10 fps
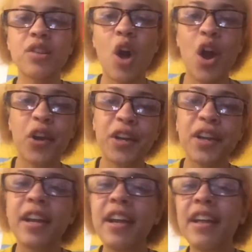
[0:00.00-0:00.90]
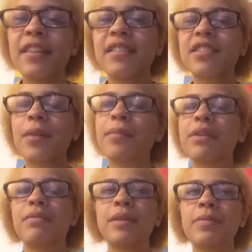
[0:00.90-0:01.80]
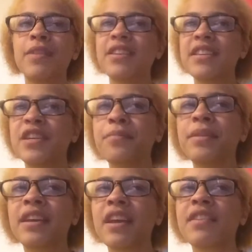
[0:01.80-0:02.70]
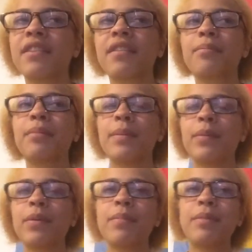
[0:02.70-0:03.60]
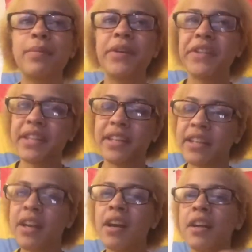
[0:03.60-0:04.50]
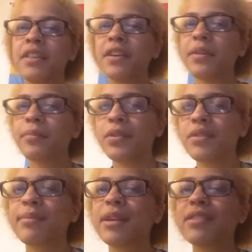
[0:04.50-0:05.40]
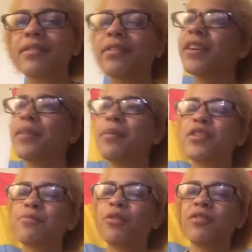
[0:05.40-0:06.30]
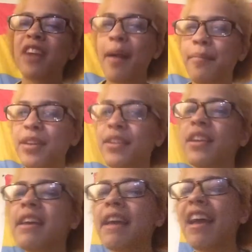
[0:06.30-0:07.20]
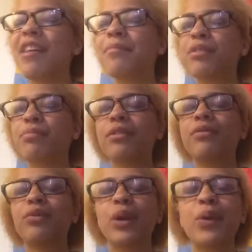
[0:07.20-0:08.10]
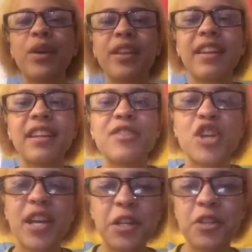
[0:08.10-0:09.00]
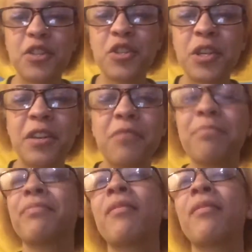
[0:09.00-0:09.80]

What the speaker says: longer than somebody with BPD, because people with BPD, their mood swings are very much more rapid and much more frequently changing.